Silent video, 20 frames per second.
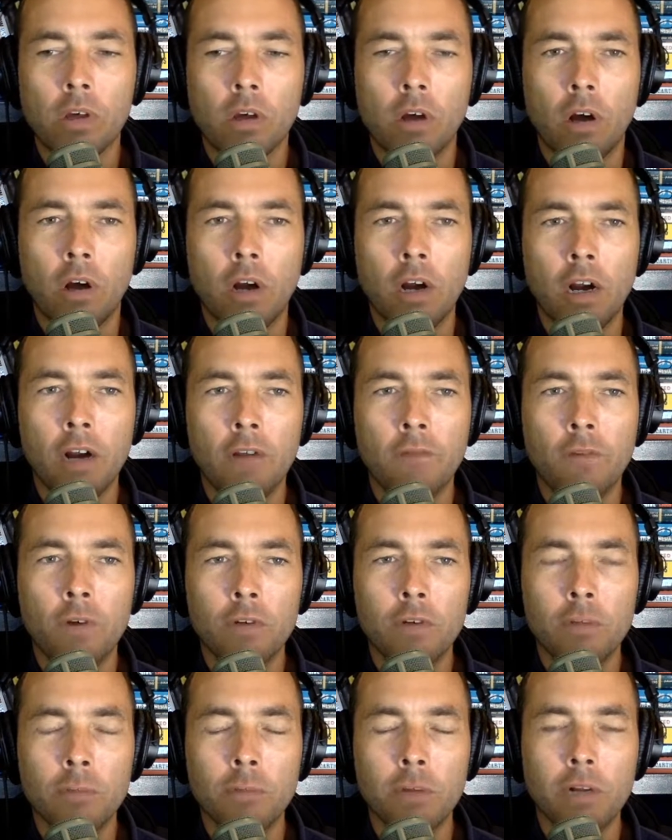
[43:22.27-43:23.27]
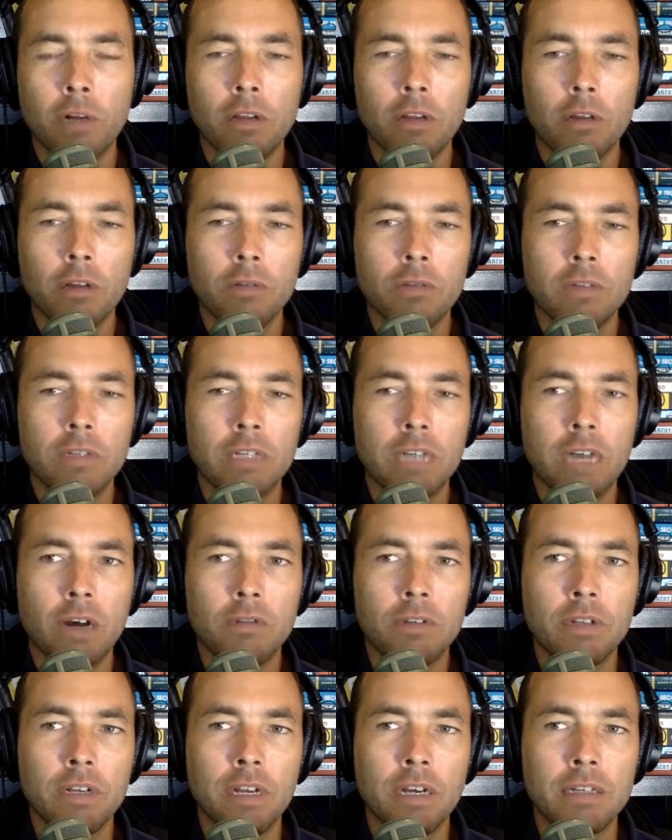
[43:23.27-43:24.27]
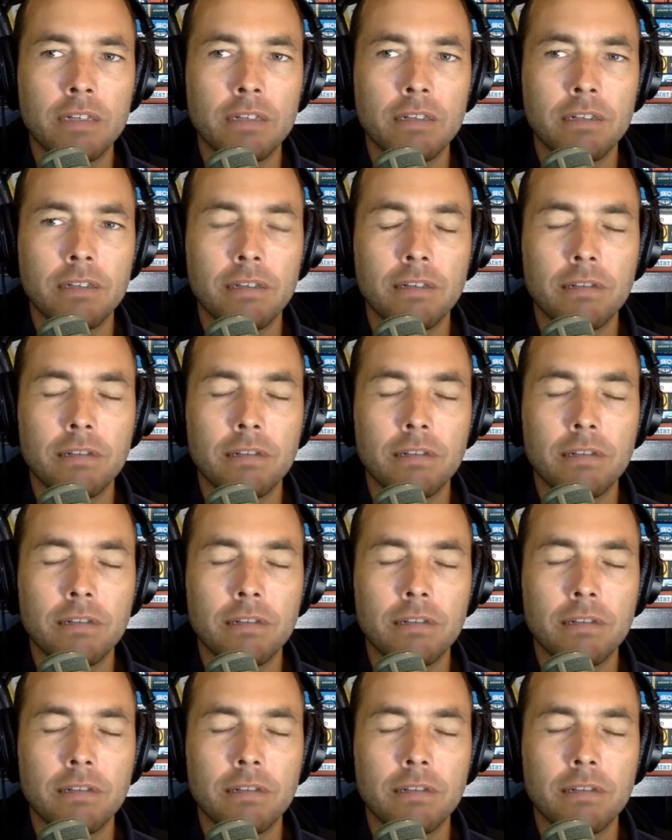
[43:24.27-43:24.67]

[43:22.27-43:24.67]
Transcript: All right, folks, I'm going to close this out in the next